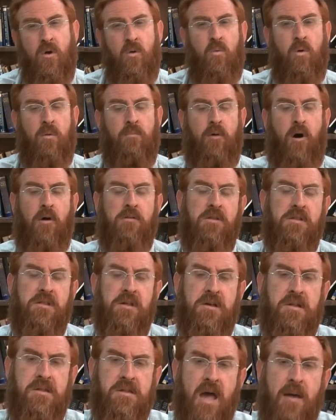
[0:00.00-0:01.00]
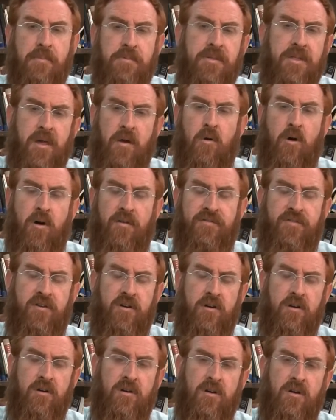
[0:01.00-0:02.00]
when Moses accepts their
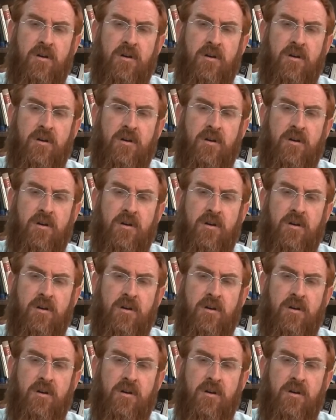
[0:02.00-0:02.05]
offer,